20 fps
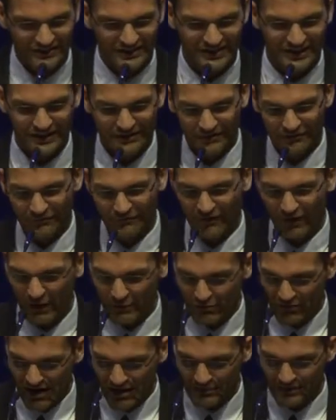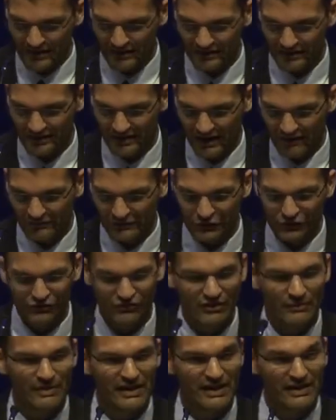again, a very prominent
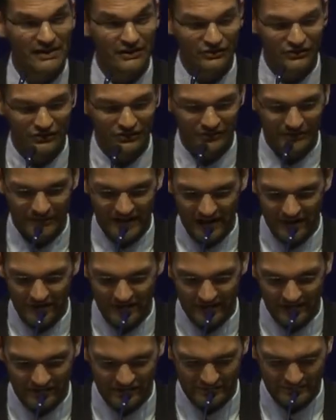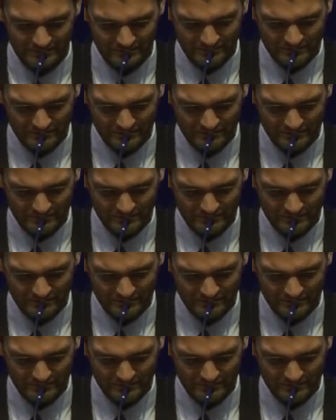evolutionary biologist, atheist,